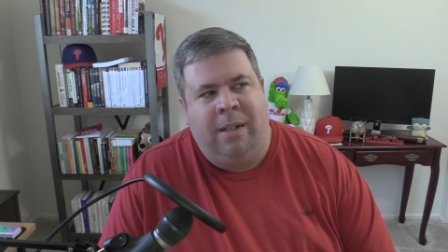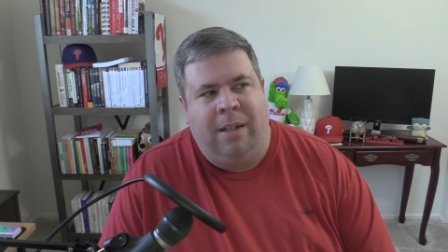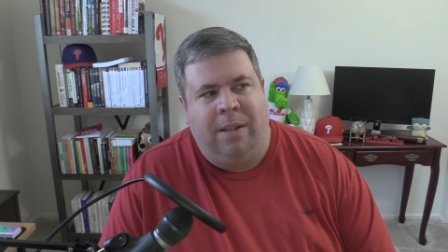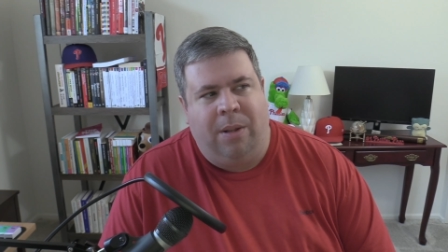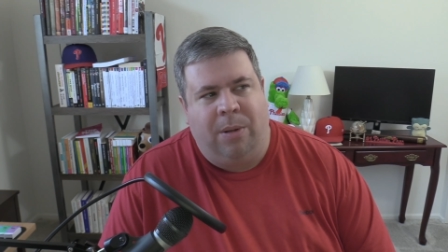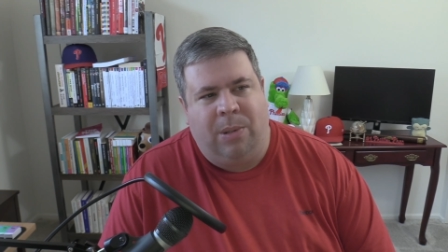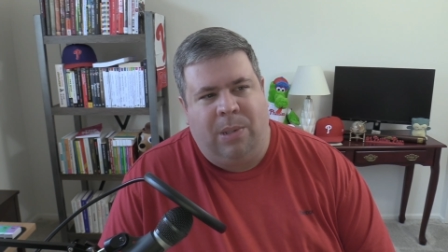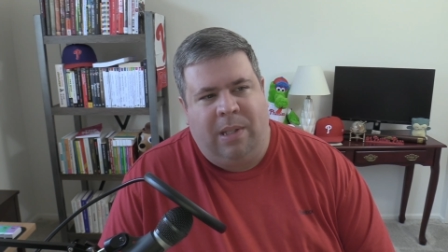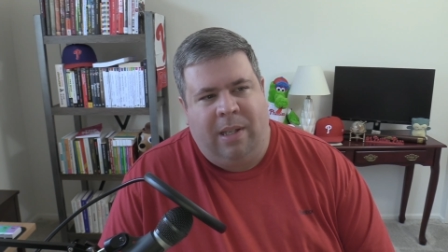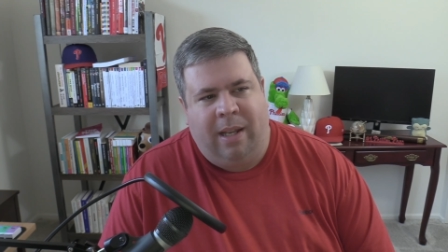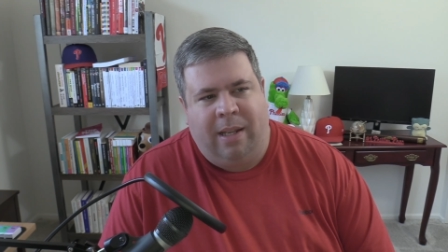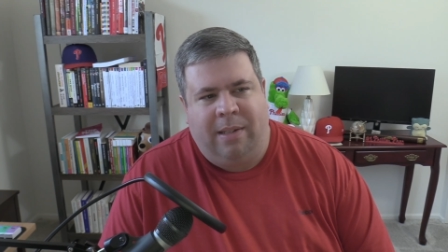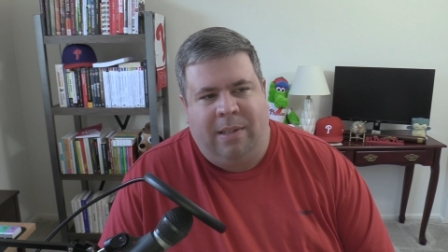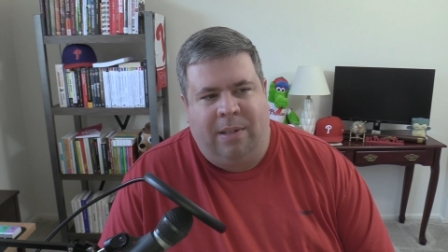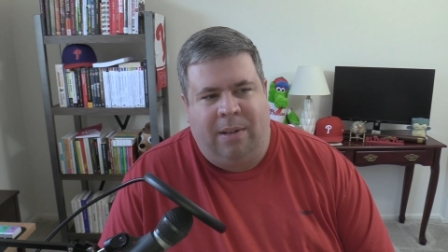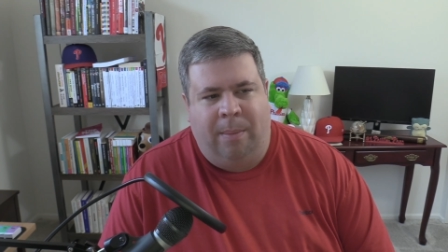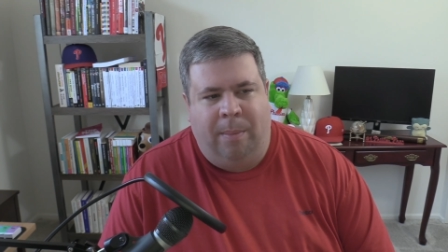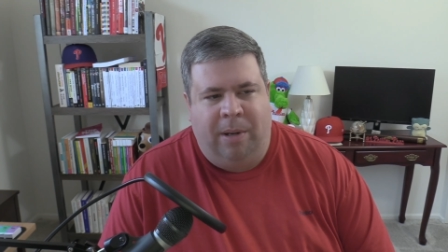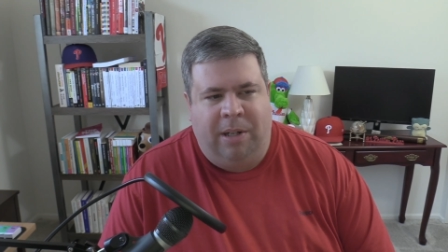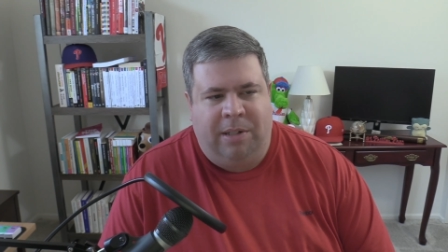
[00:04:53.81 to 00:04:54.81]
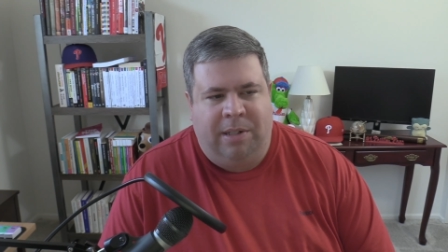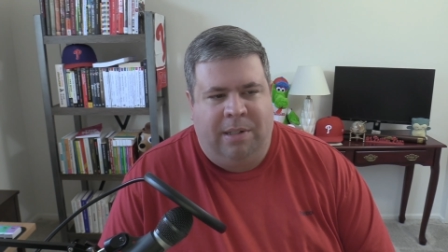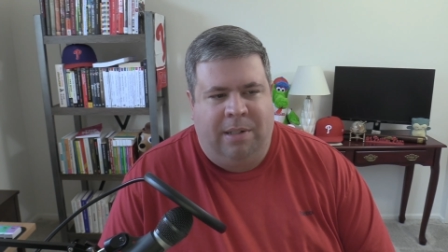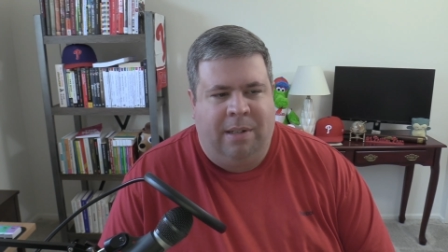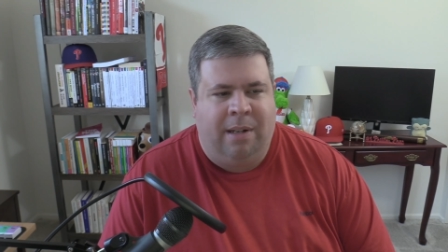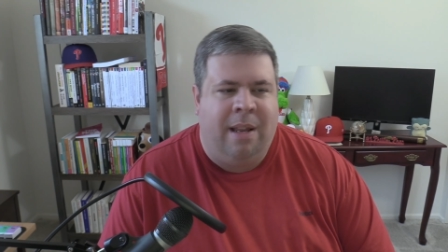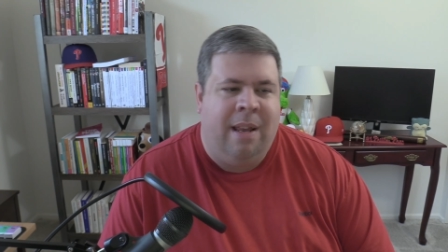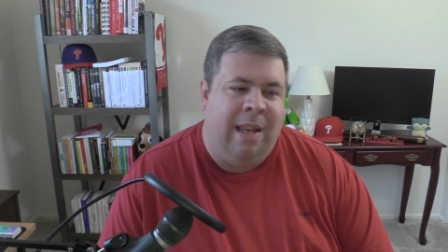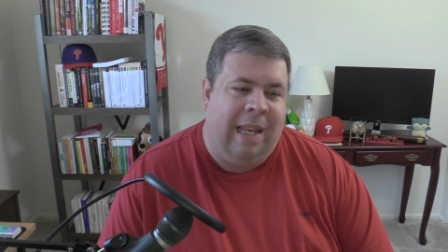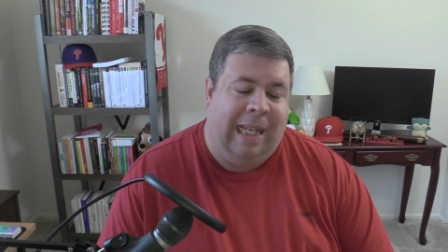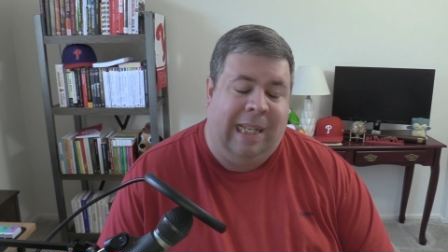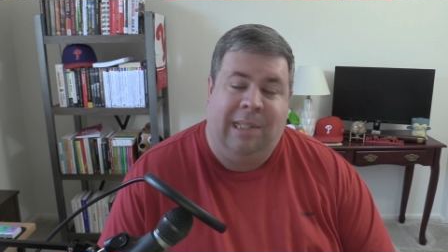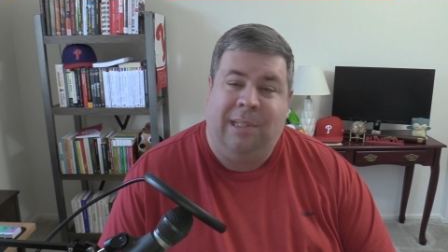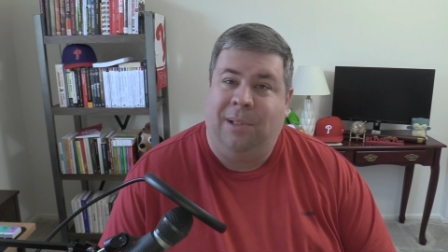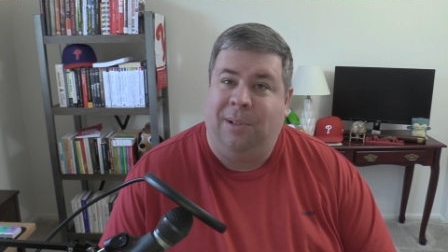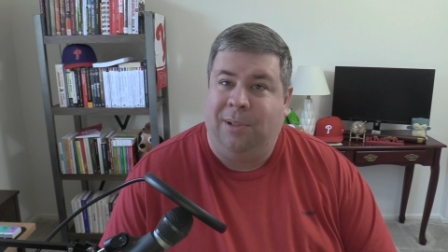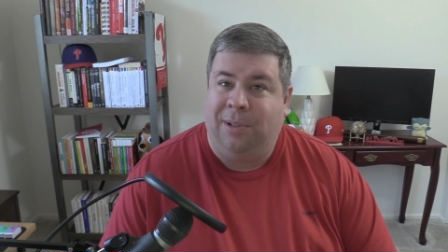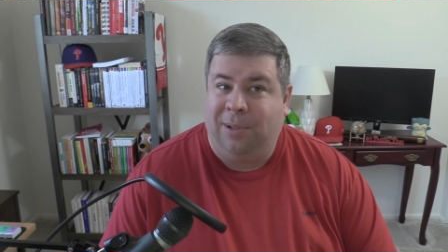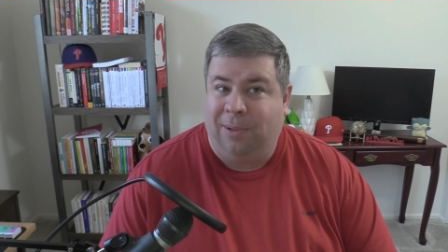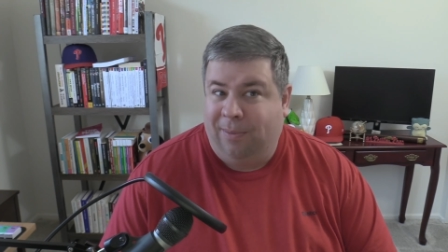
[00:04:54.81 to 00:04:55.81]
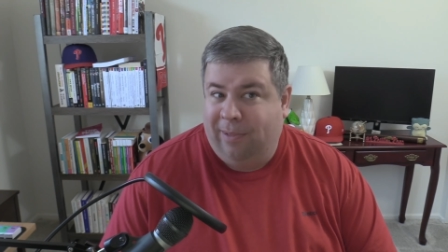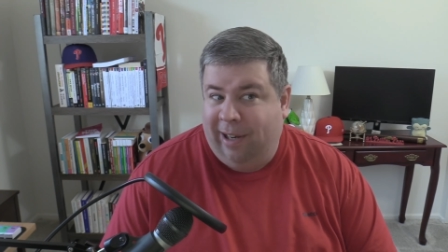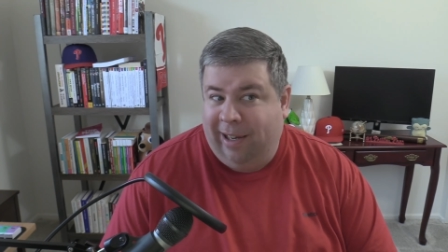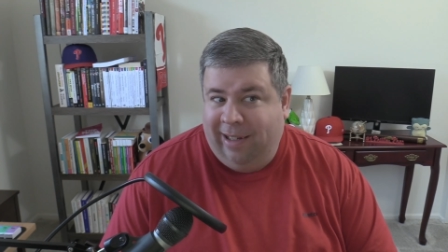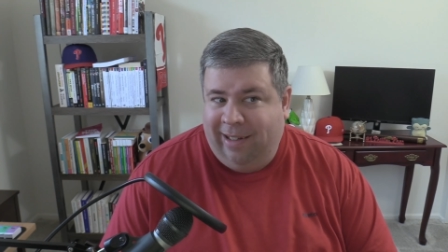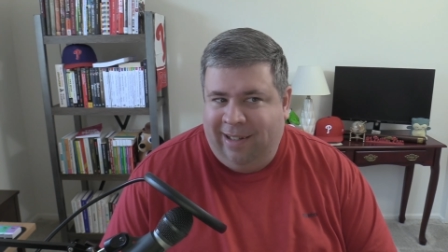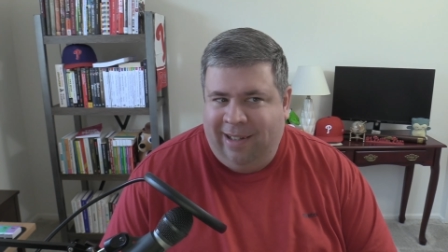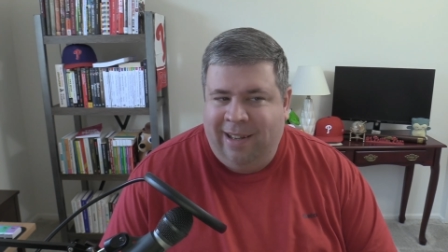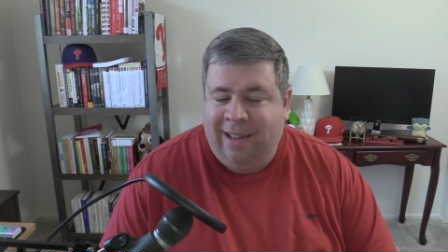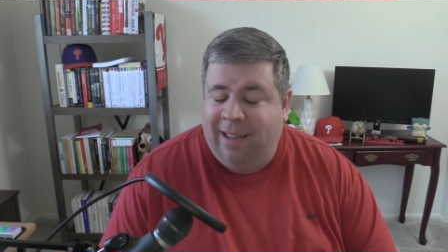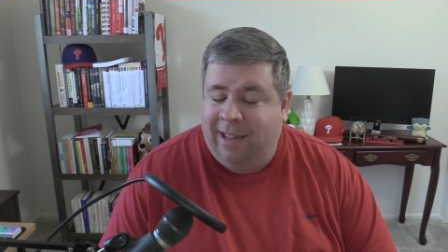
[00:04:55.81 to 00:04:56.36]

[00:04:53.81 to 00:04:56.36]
those tests are much easier to write.